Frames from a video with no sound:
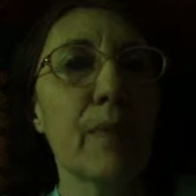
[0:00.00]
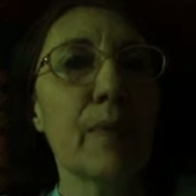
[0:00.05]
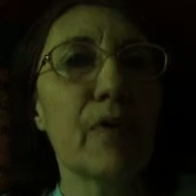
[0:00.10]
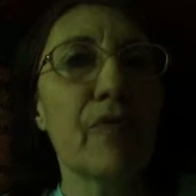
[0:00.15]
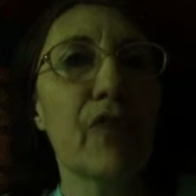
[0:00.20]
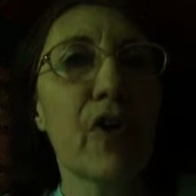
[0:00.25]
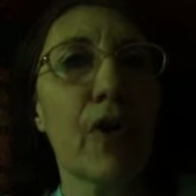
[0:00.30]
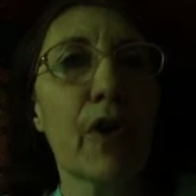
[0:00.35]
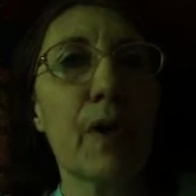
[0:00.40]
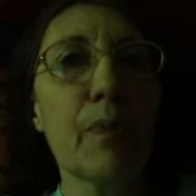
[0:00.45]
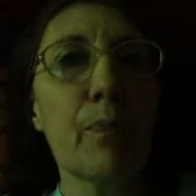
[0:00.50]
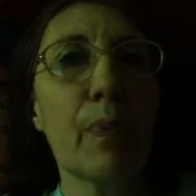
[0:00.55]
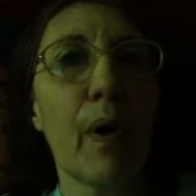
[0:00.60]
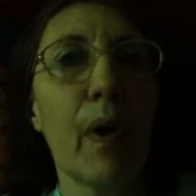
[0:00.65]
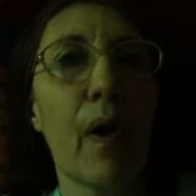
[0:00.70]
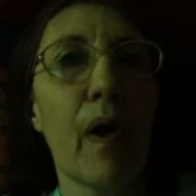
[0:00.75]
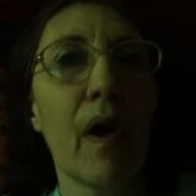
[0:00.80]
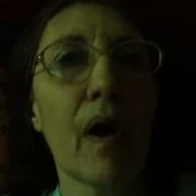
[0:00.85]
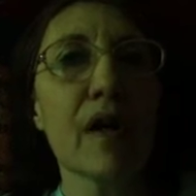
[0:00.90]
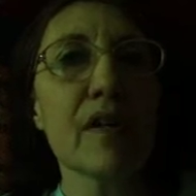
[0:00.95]
I'm a very
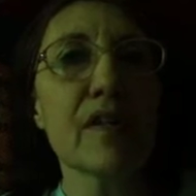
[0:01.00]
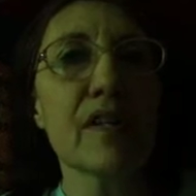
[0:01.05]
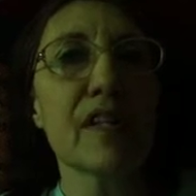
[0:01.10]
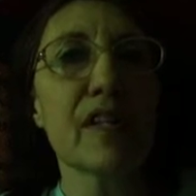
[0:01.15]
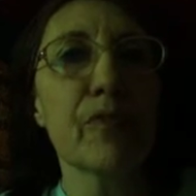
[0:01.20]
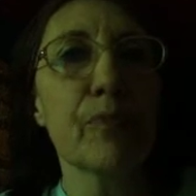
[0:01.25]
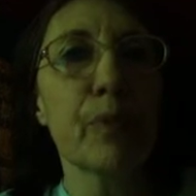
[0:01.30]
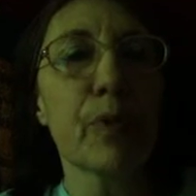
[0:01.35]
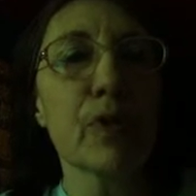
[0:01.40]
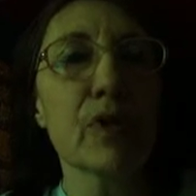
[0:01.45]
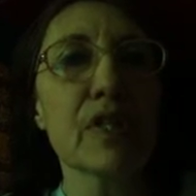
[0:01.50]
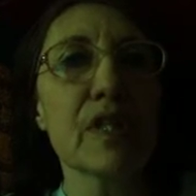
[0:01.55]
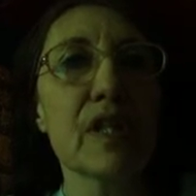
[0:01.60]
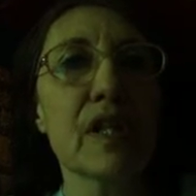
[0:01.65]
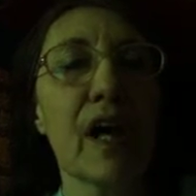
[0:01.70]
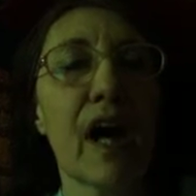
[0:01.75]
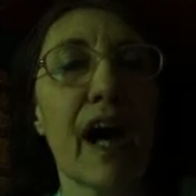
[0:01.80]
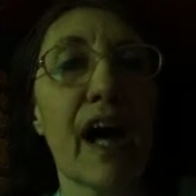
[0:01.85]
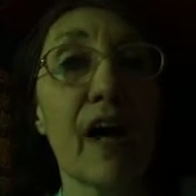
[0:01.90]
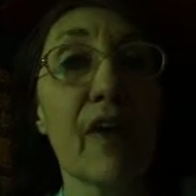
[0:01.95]
positive
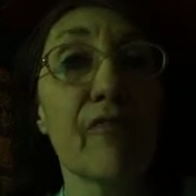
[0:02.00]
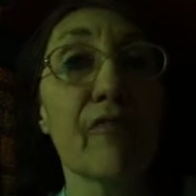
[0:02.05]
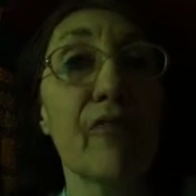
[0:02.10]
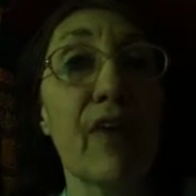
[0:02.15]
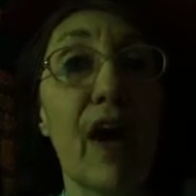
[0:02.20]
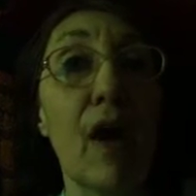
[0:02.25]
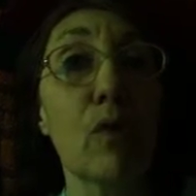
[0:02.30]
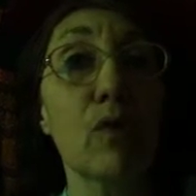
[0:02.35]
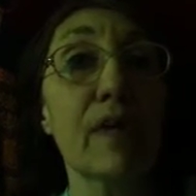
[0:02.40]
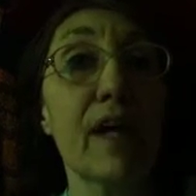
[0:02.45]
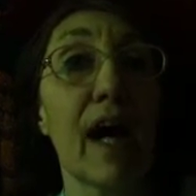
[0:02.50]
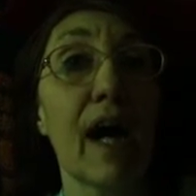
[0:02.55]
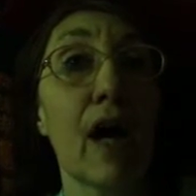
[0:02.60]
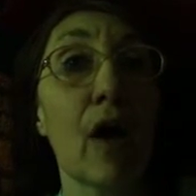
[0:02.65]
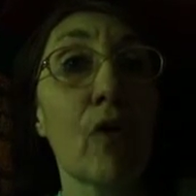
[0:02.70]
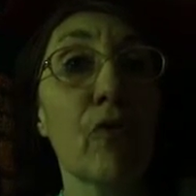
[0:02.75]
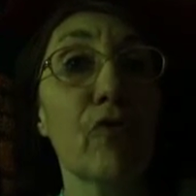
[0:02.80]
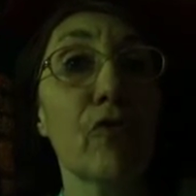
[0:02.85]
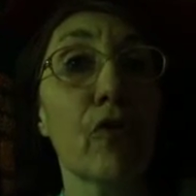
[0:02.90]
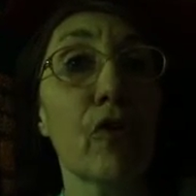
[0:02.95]
person. I have found
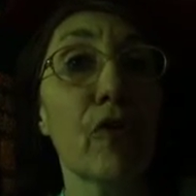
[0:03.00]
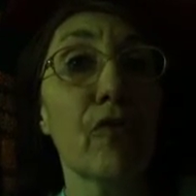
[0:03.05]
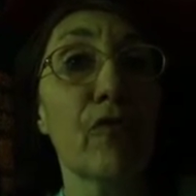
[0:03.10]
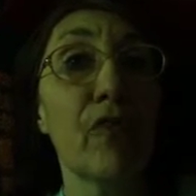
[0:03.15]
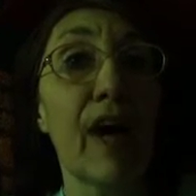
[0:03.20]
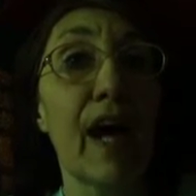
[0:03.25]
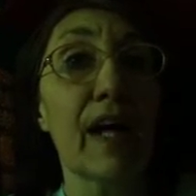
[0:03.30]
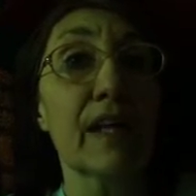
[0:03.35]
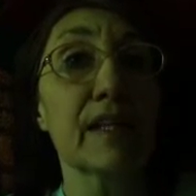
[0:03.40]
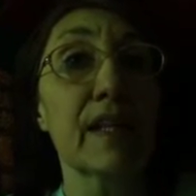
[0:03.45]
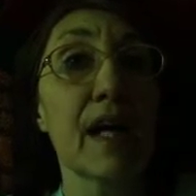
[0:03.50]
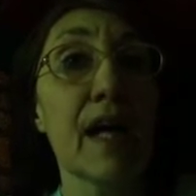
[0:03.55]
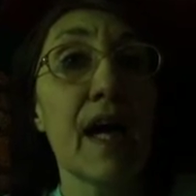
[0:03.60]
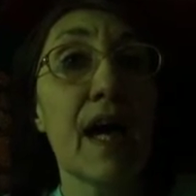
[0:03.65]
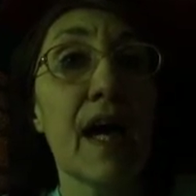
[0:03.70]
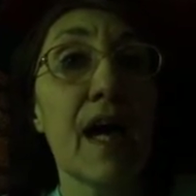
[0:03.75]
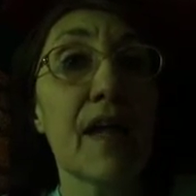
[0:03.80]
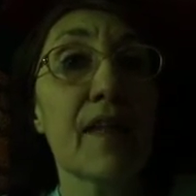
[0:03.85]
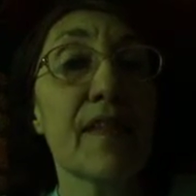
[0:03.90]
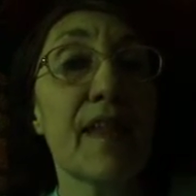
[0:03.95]
out for a fact
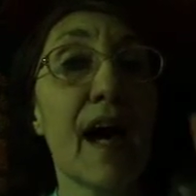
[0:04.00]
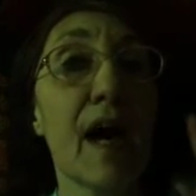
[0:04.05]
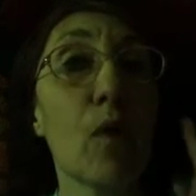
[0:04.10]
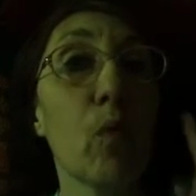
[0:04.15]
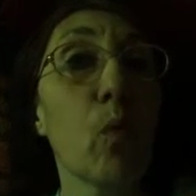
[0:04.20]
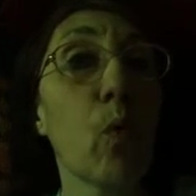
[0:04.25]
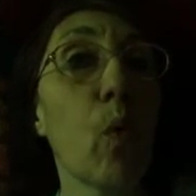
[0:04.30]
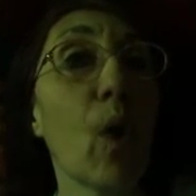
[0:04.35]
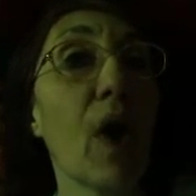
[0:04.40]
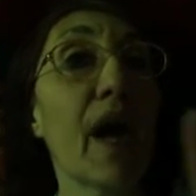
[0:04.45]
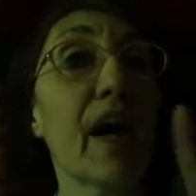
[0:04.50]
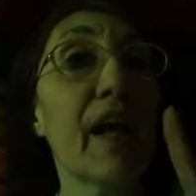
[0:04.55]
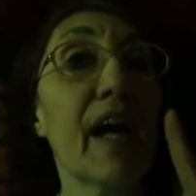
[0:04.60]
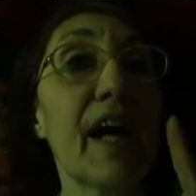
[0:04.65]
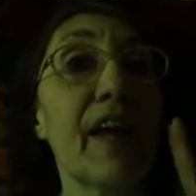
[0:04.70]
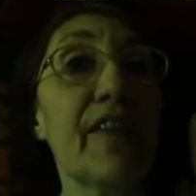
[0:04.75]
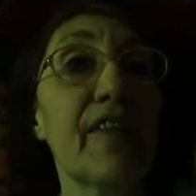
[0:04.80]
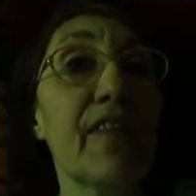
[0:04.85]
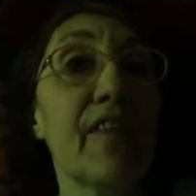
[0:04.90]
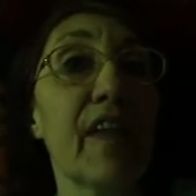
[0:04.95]
that
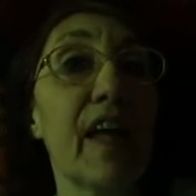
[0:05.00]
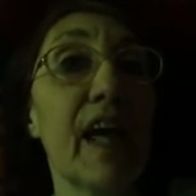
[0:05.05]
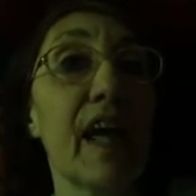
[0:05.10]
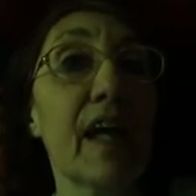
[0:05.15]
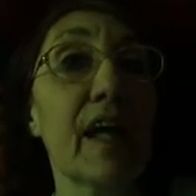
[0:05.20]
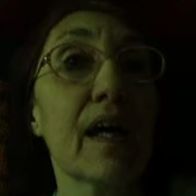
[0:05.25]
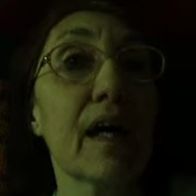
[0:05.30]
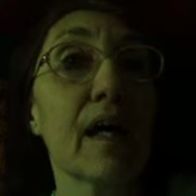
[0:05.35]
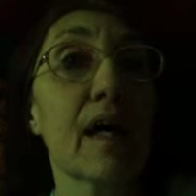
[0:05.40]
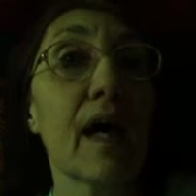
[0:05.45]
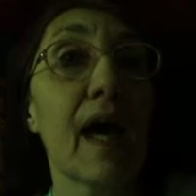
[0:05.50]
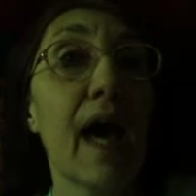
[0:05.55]
what I think